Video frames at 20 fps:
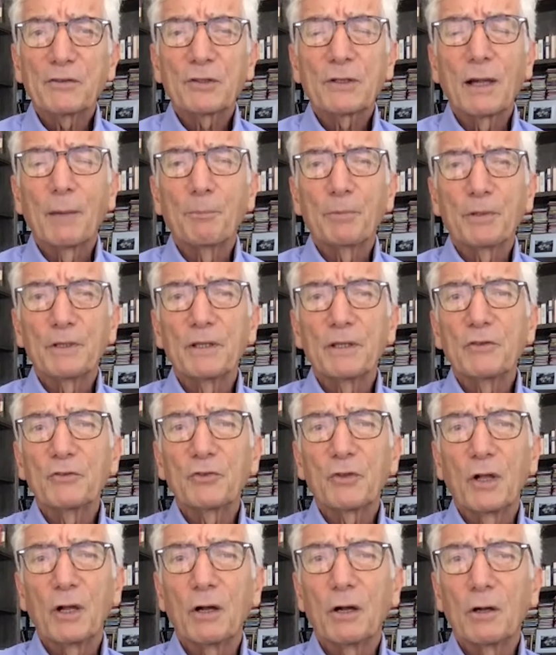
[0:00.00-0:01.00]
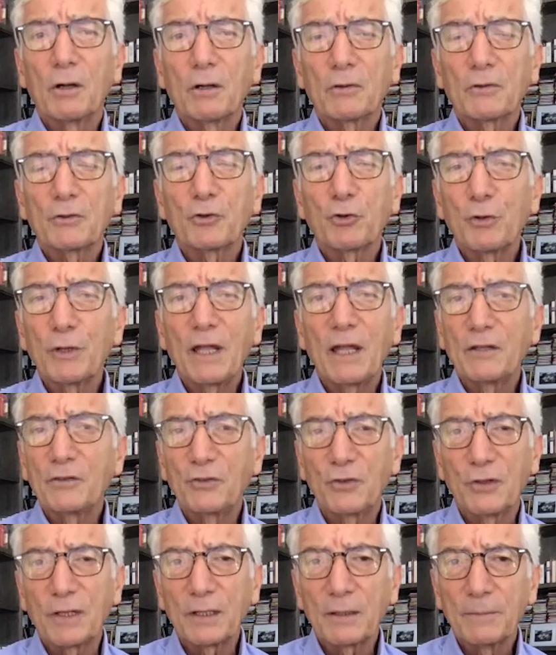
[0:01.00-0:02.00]
companies are
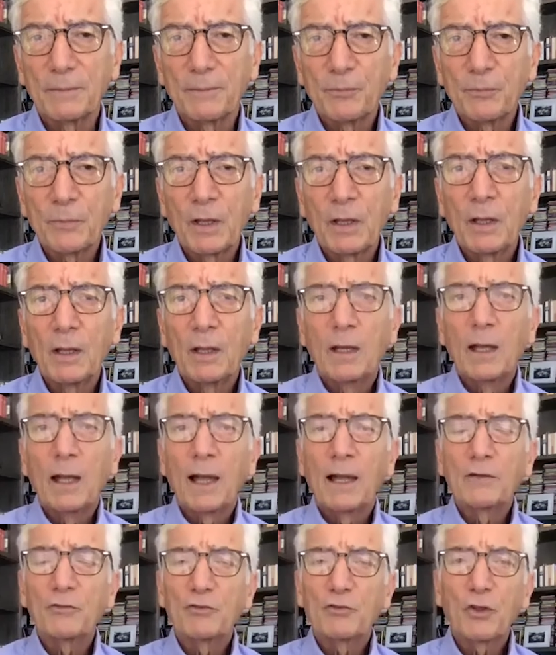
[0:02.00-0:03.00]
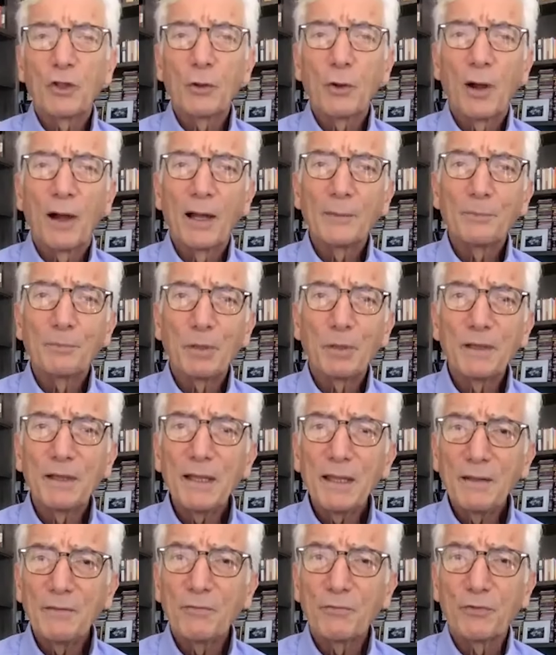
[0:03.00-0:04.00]
creating? And so I
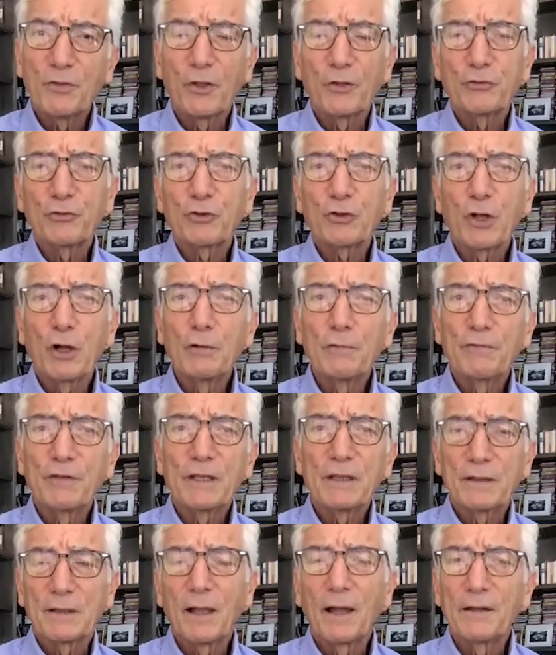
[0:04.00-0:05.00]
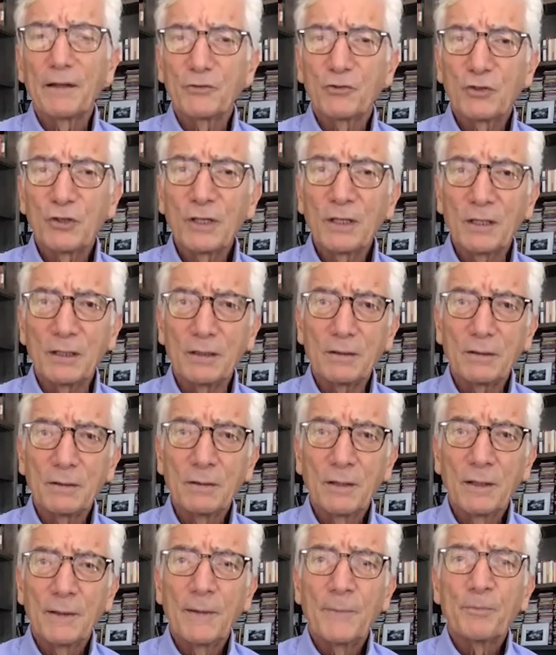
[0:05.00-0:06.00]
believe that COVID-19
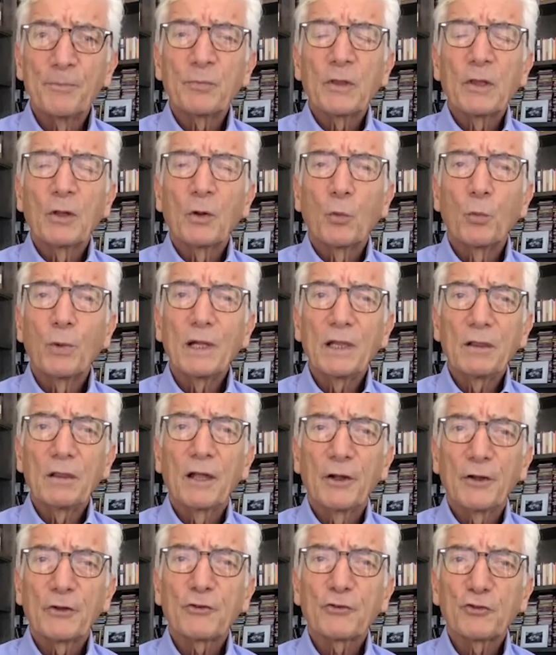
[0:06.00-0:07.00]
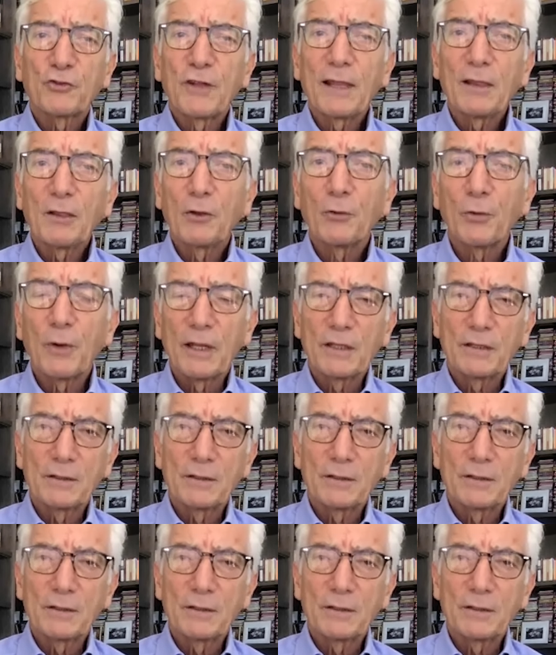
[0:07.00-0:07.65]
will accelerate